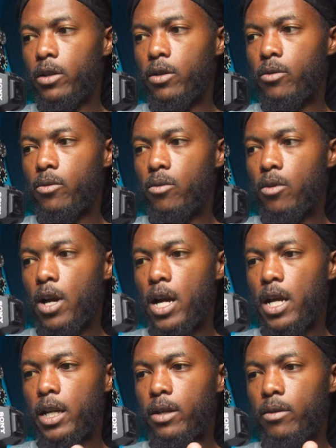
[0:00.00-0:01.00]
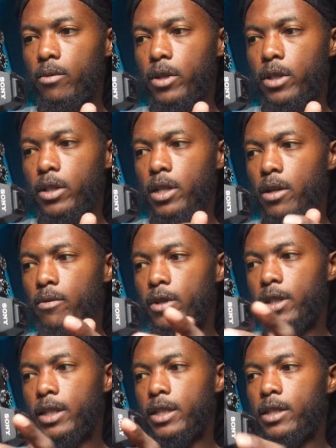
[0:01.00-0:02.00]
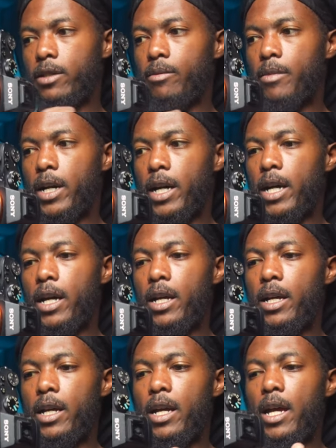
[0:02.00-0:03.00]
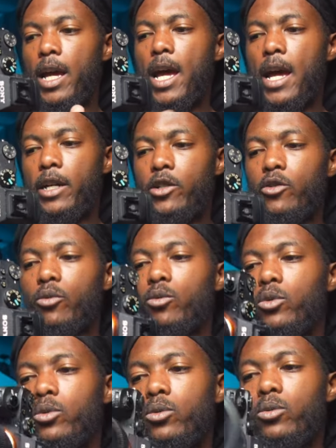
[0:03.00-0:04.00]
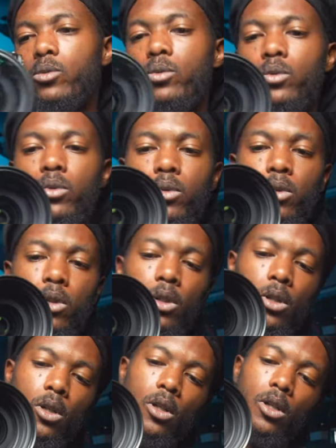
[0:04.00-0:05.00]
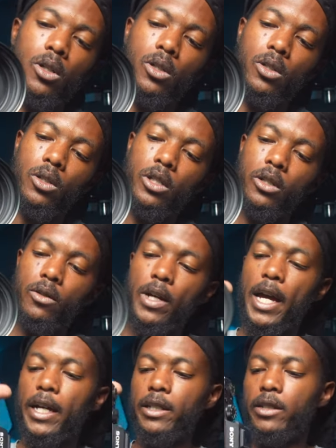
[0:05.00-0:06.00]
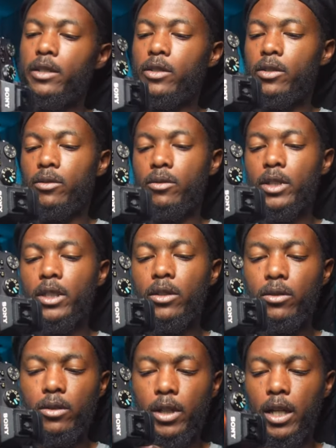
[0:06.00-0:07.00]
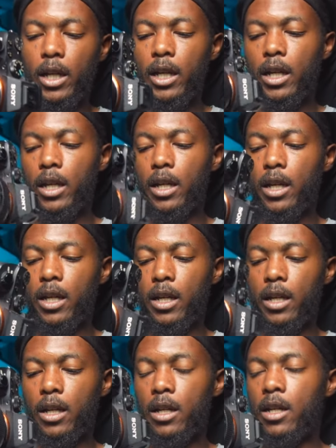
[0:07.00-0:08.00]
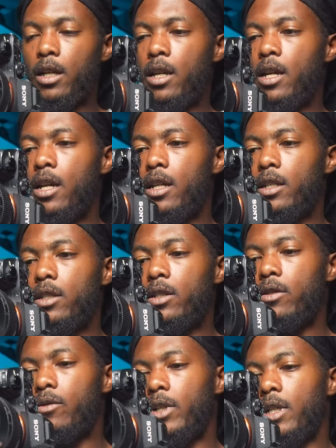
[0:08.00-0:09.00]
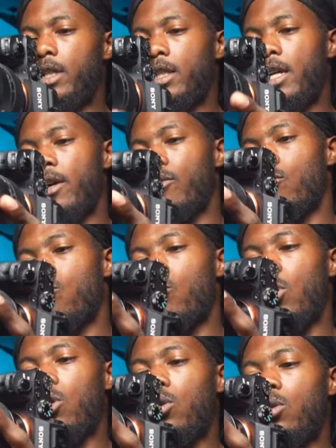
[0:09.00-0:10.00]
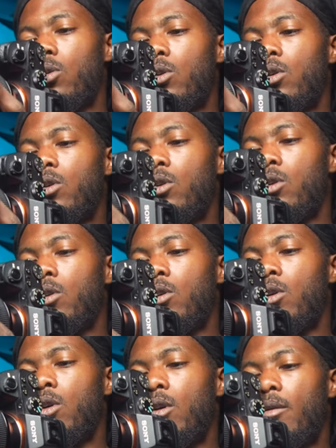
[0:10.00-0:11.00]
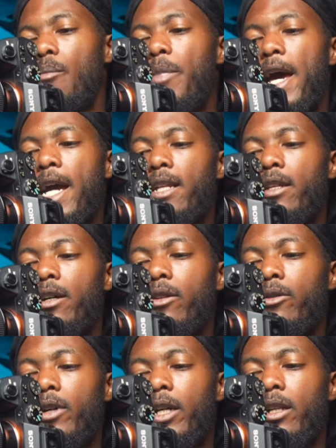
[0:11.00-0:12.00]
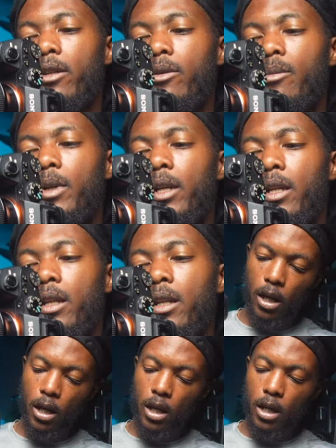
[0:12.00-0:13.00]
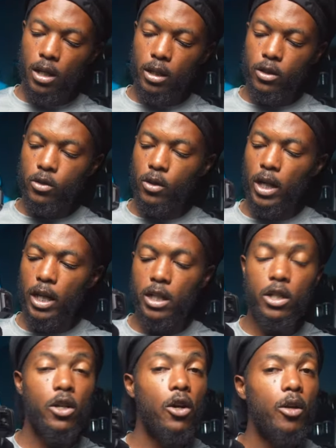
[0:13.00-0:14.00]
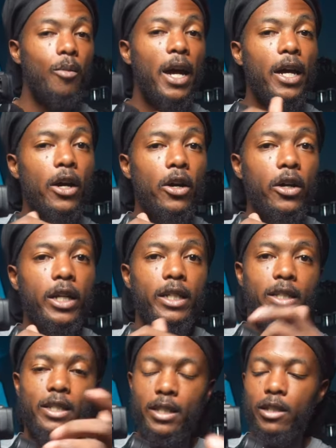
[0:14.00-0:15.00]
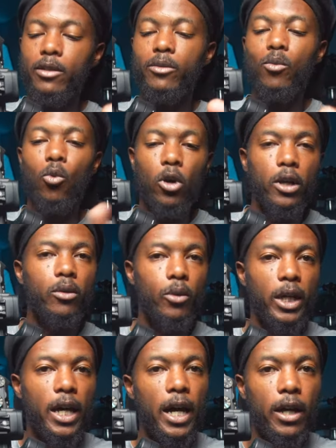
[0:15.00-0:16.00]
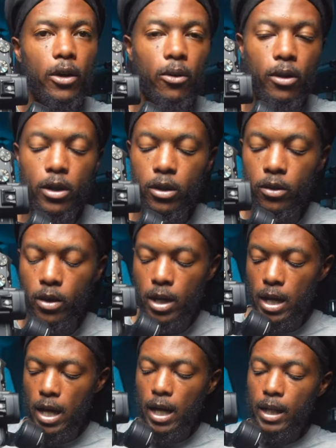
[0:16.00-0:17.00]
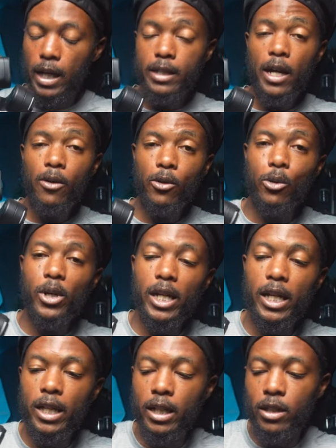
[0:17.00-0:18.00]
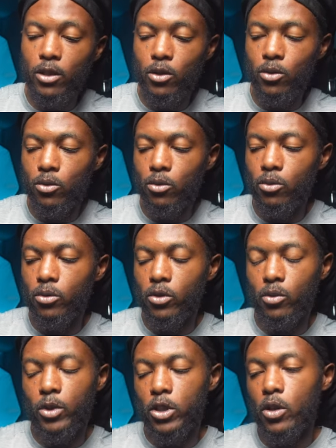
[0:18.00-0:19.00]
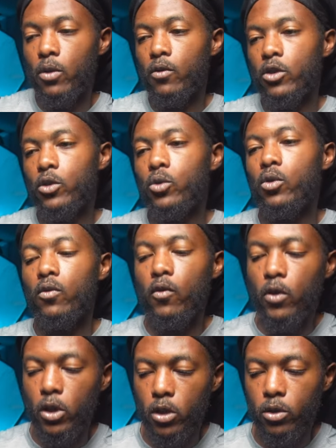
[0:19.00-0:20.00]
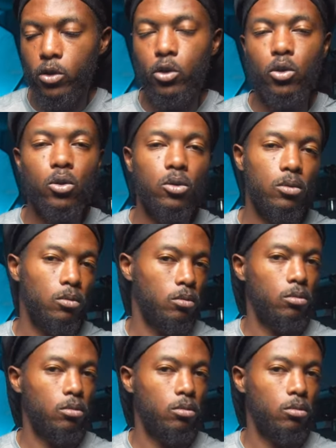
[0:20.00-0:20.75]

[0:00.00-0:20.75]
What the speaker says: the right once I release my actual tilt axis. So let's go ahead and see if we can get that roll back the other way a little bit. And let's go ahead and turn it back on and see what we got going on. And that's how quick it is to switch over to a vertical